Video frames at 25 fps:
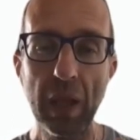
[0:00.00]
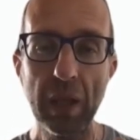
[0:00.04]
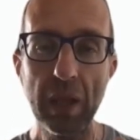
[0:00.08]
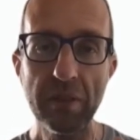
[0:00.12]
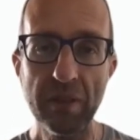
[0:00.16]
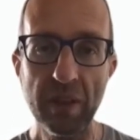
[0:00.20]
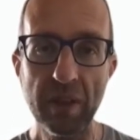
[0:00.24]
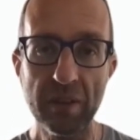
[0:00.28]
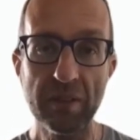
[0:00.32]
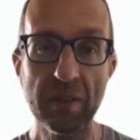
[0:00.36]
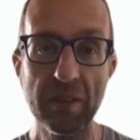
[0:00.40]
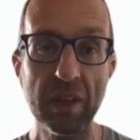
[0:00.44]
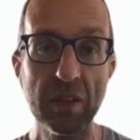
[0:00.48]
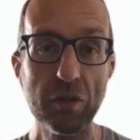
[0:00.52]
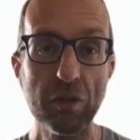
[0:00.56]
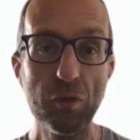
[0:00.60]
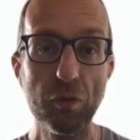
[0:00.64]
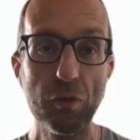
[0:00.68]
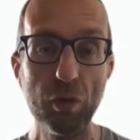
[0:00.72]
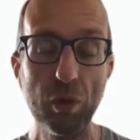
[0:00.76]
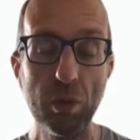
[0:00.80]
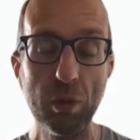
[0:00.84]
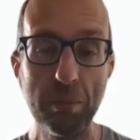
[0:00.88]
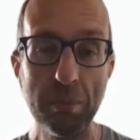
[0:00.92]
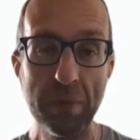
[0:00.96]

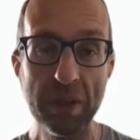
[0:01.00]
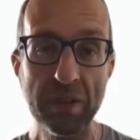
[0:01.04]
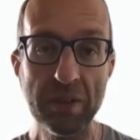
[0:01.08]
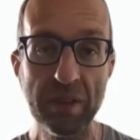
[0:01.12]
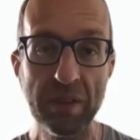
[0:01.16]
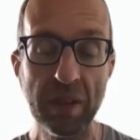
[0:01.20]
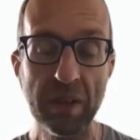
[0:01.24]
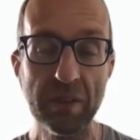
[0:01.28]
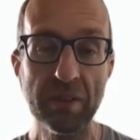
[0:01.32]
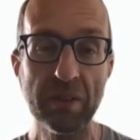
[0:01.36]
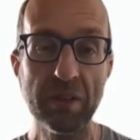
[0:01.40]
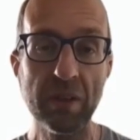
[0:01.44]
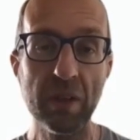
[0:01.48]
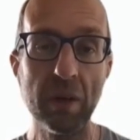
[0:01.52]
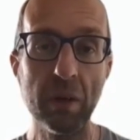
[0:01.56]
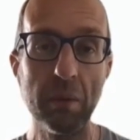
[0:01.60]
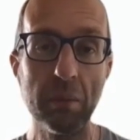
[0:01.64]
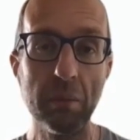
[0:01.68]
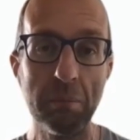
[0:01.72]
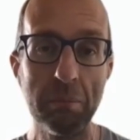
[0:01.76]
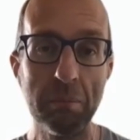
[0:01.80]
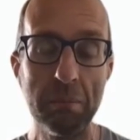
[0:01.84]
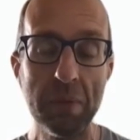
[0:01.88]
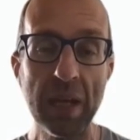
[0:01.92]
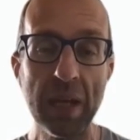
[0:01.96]
successful business
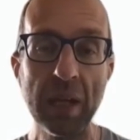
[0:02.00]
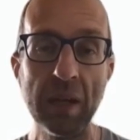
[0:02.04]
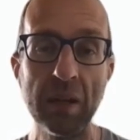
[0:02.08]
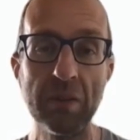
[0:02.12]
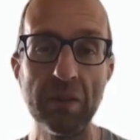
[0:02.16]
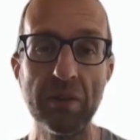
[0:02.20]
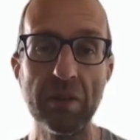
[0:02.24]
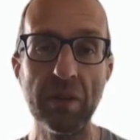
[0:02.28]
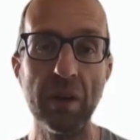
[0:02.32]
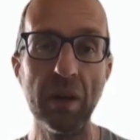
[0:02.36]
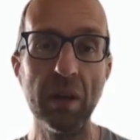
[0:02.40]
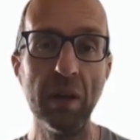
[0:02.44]
builds